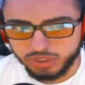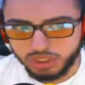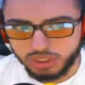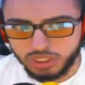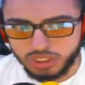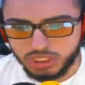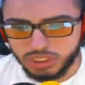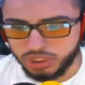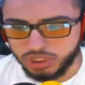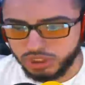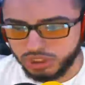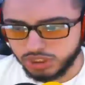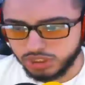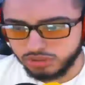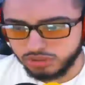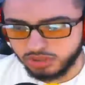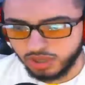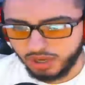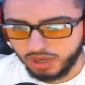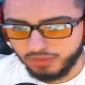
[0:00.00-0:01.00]
Easy
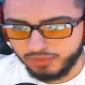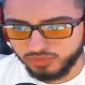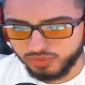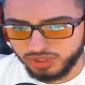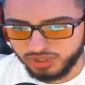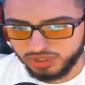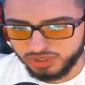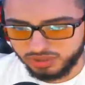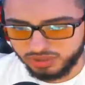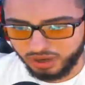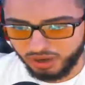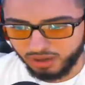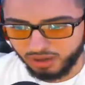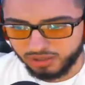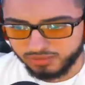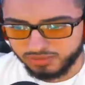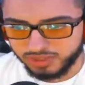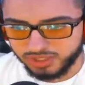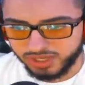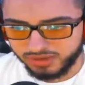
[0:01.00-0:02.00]
dubs. We just hold all
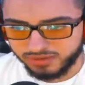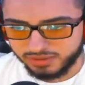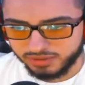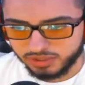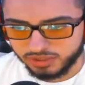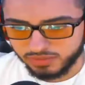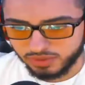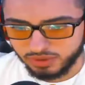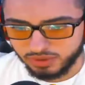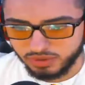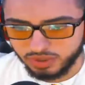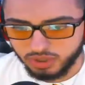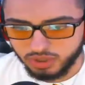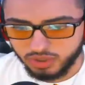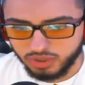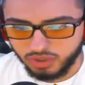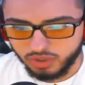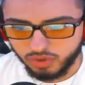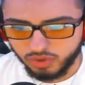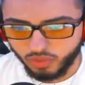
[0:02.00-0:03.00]
objectives, bro.
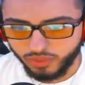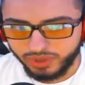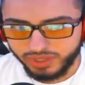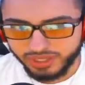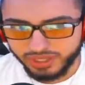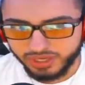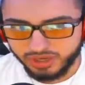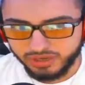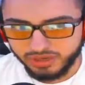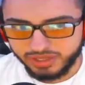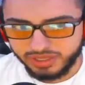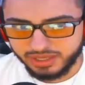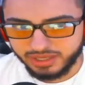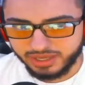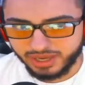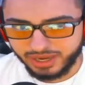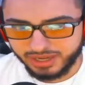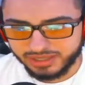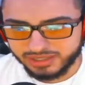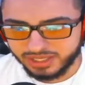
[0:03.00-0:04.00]
We literally
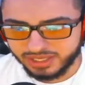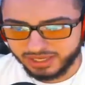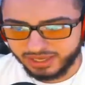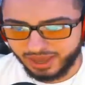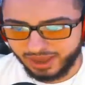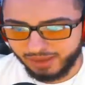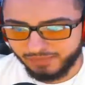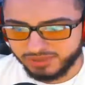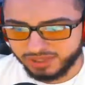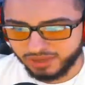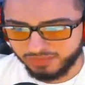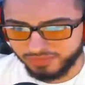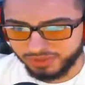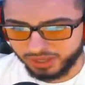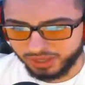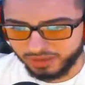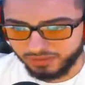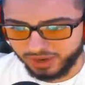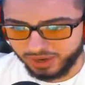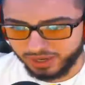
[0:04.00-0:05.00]
got to cap
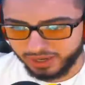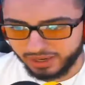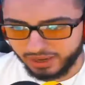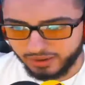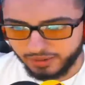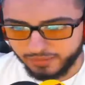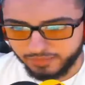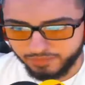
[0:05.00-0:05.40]
something right now.